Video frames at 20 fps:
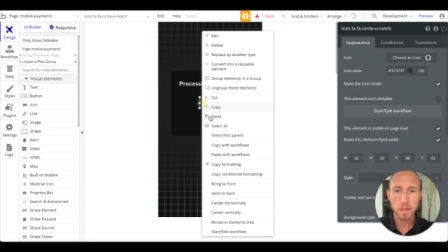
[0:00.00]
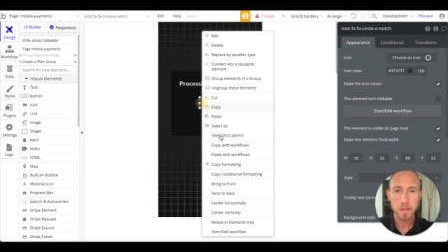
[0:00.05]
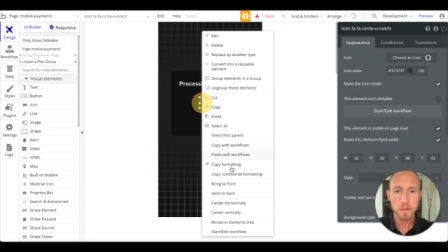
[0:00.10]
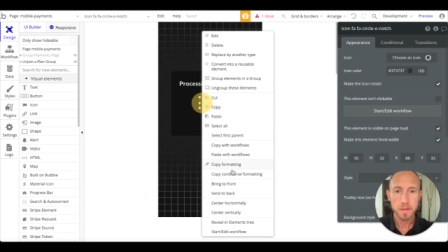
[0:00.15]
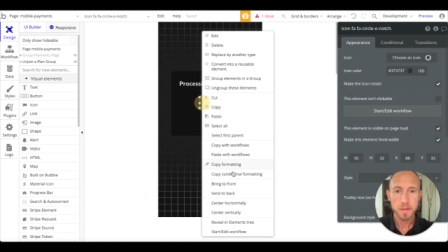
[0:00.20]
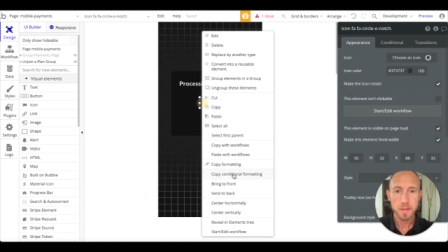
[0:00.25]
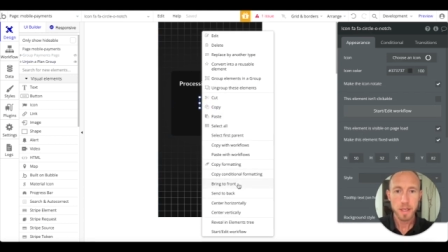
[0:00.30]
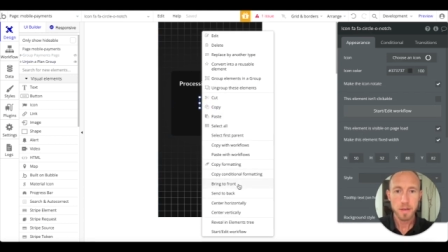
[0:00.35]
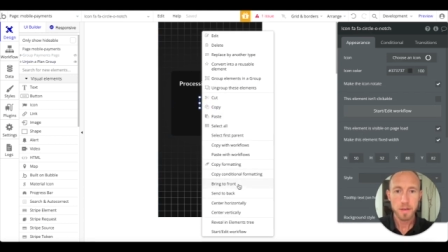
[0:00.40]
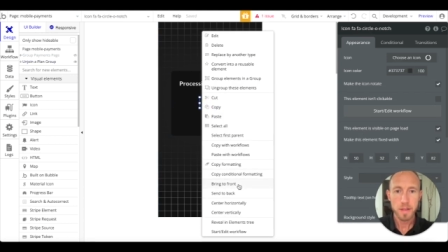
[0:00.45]

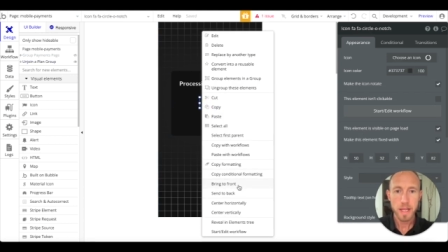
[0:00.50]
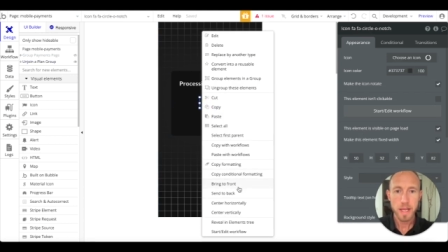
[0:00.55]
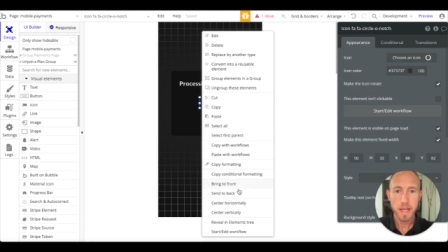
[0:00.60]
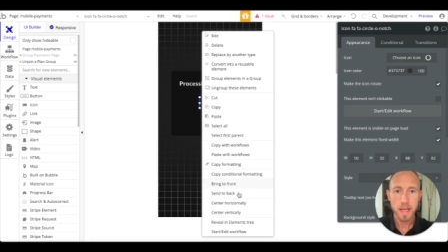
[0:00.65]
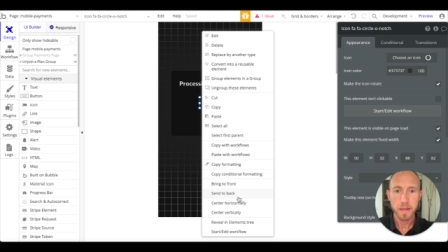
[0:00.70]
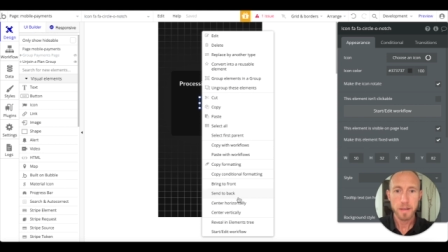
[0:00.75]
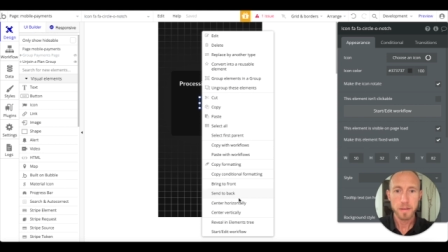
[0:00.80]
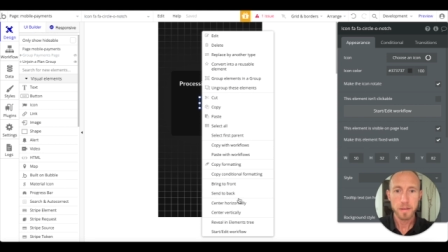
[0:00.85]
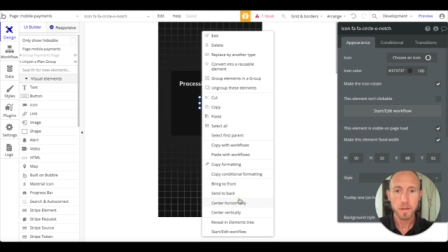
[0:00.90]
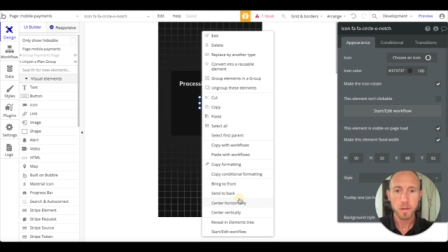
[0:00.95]
center
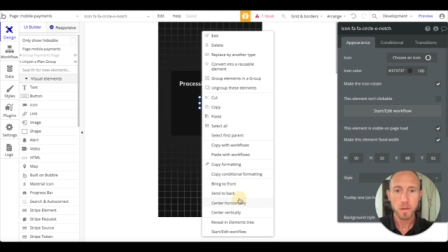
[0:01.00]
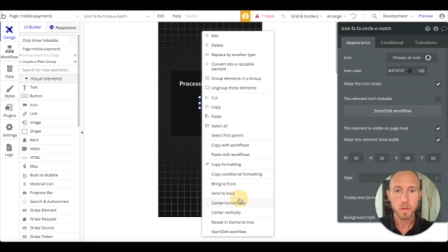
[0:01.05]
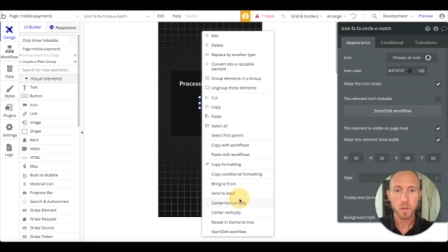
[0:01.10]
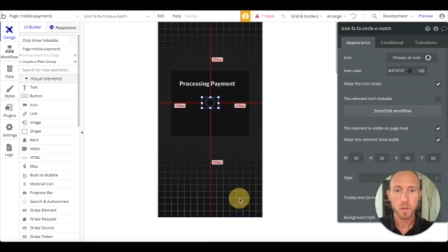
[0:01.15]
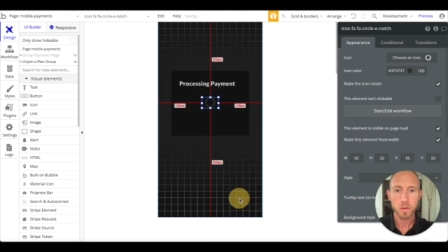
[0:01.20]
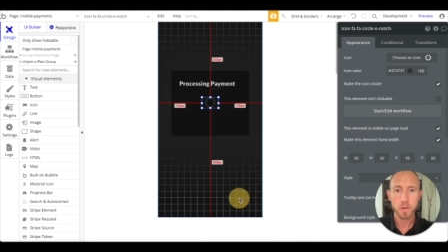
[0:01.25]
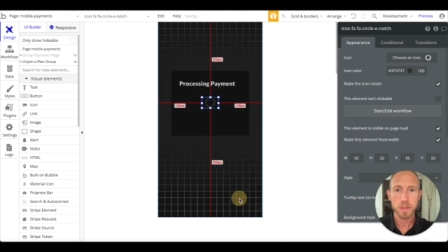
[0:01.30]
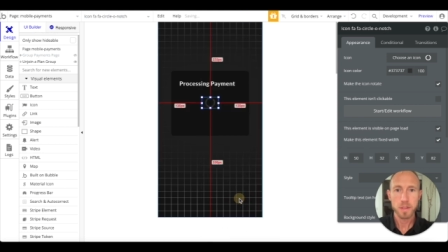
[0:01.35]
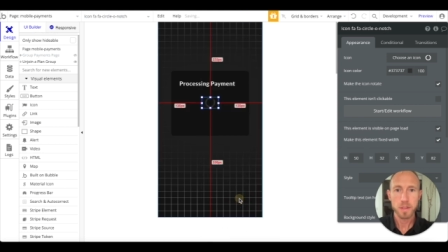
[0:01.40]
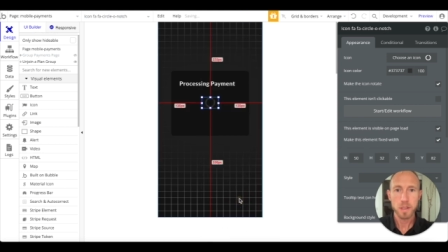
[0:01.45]
that
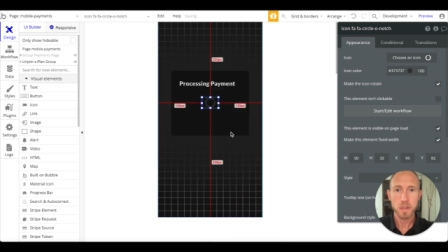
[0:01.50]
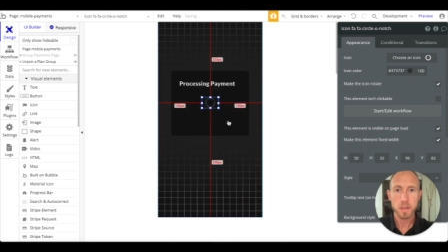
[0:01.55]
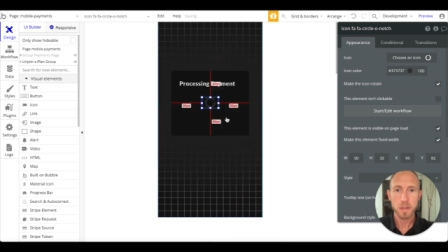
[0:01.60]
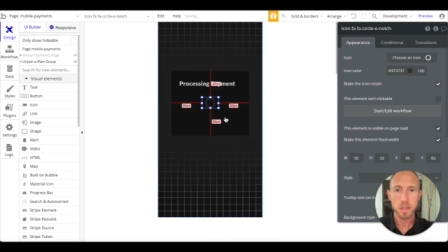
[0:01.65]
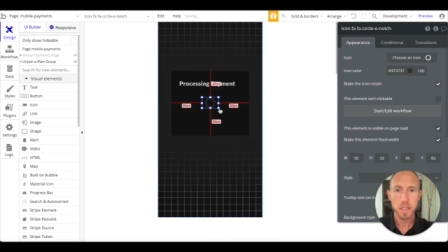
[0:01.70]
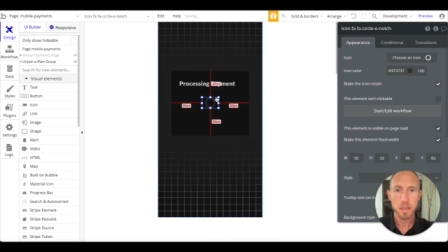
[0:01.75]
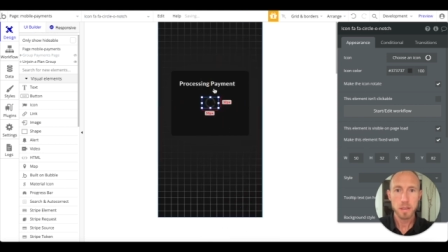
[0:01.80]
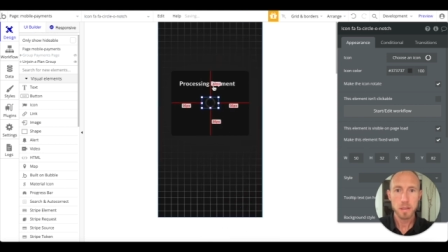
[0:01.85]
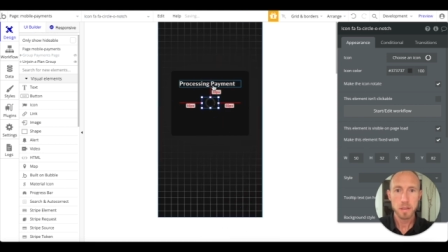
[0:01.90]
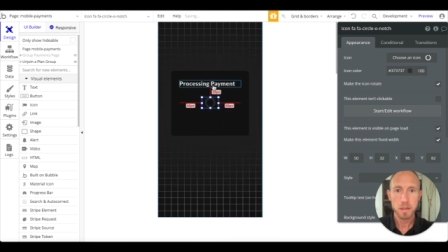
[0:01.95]

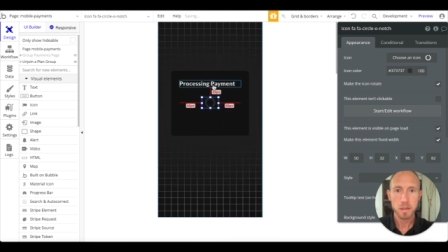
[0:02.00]
horizontally.